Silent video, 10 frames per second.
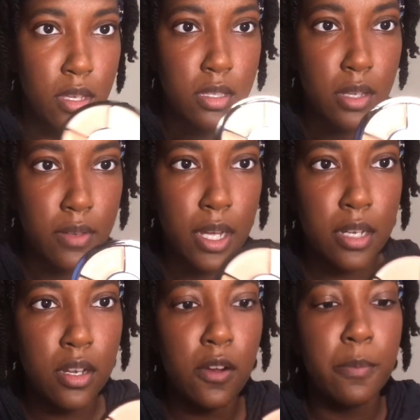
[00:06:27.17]
So I've
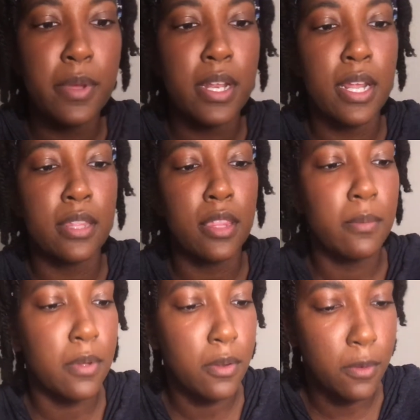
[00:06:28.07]
got it open, and I think
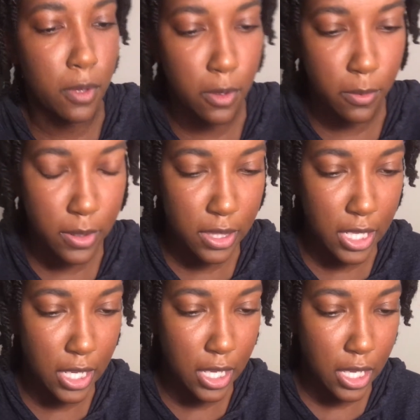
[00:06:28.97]
we're going to go with
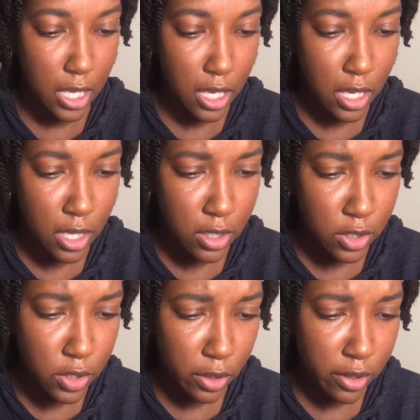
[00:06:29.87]
the
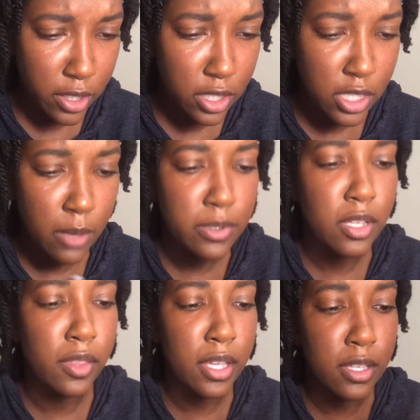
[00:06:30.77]
darkest shade, which
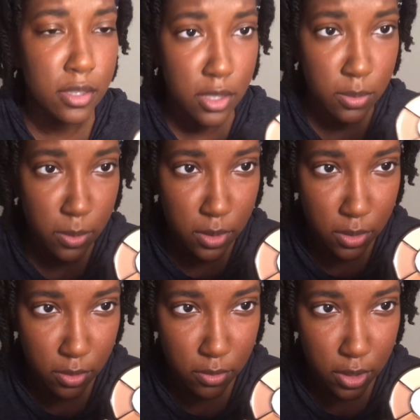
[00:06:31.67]
I think is this
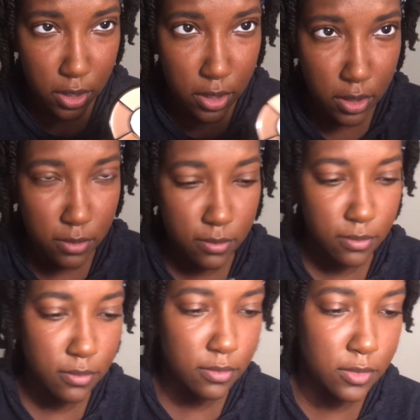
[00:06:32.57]
one right here.
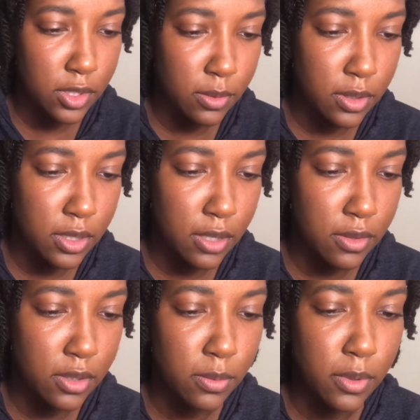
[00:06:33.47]
So we'll see if this